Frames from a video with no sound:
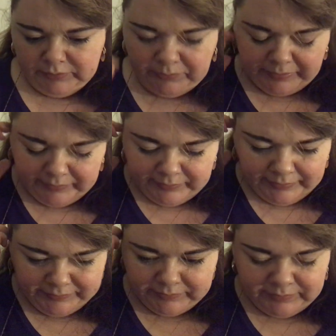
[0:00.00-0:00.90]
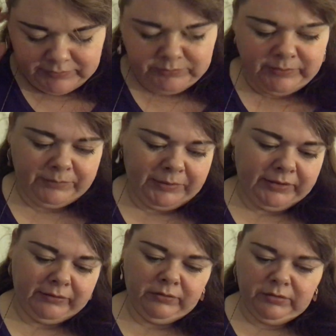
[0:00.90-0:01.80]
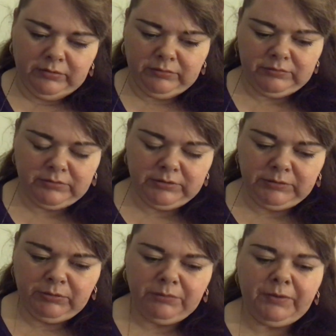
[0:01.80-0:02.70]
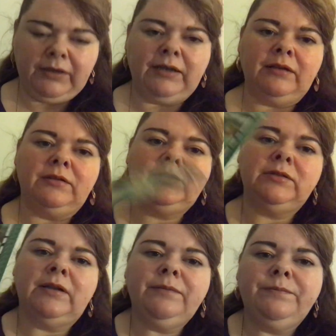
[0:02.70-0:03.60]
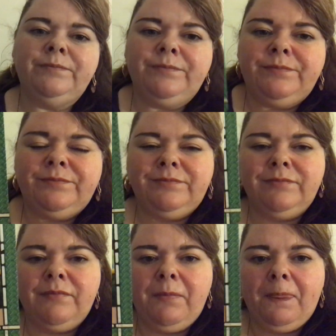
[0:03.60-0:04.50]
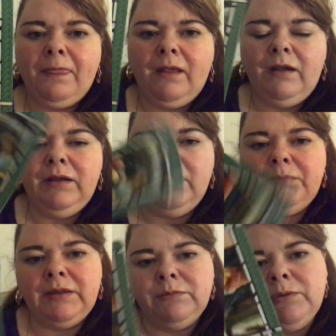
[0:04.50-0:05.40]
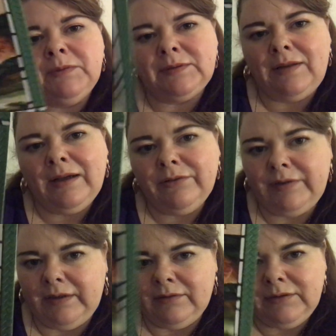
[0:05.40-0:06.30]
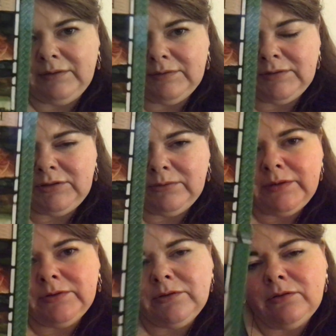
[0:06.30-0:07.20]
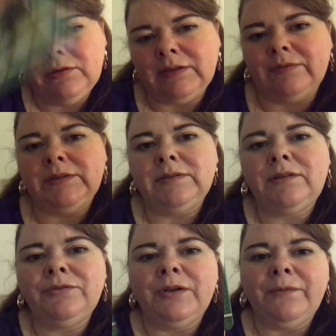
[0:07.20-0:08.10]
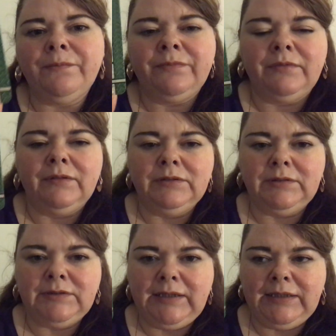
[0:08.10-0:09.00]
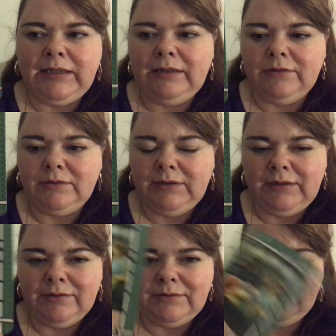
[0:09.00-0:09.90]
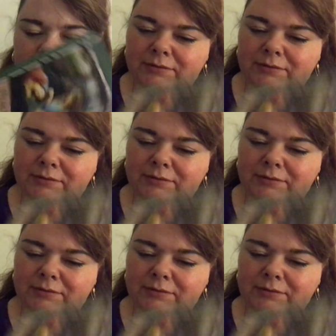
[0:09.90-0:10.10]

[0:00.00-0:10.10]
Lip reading: So yeah, they're asking you to heal. They want to bring healing to you. At the moment, there's a lack of healing in this situation. You're not looking after yourself. So they're saying healing, healing.